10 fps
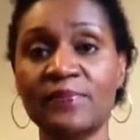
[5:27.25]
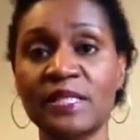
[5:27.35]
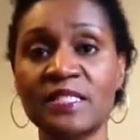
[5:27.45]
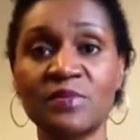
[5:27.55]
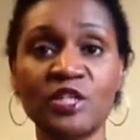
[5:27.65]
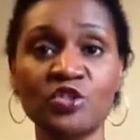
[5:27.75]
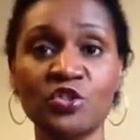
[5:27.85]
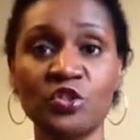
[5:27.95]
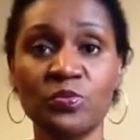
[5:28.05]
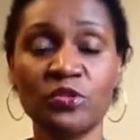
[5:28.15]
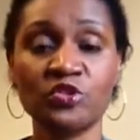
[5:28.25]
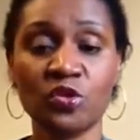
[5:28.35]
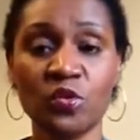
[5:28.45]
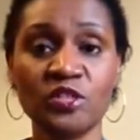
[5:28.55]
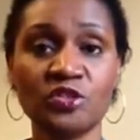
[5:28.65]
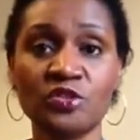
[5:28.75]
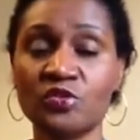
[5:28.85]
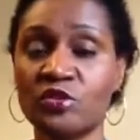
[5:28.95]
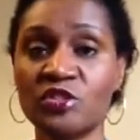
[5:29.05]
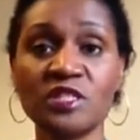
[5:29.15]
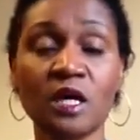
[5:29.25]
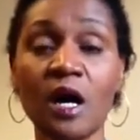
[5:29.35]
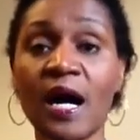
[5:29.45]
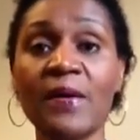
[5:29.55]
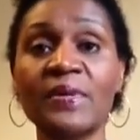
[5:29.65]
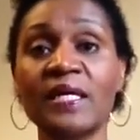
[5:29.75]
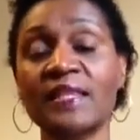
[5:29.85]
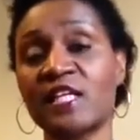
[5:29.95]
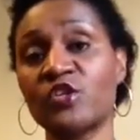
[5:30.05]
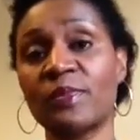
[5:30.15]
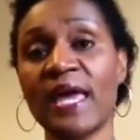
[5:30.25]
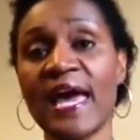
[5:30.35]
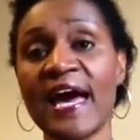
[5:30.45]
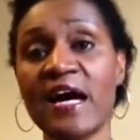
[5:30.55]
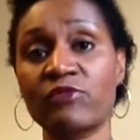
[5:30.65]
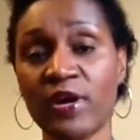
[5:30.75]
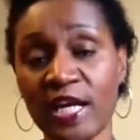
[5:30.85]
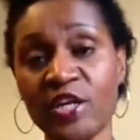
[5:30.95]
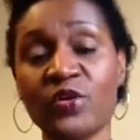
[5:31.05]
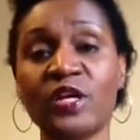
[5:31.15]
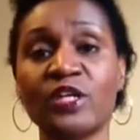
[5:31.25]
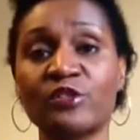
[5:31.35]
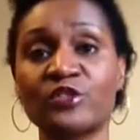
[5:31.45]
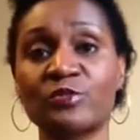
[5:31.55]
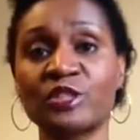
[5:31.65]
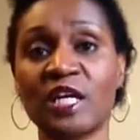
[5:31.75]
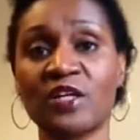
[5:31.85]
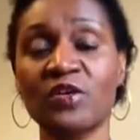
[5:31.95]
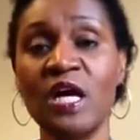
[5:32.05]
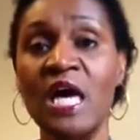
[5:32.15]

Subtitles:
please make sure you post your questions or just a comment that you may have right here on our YouTube channel.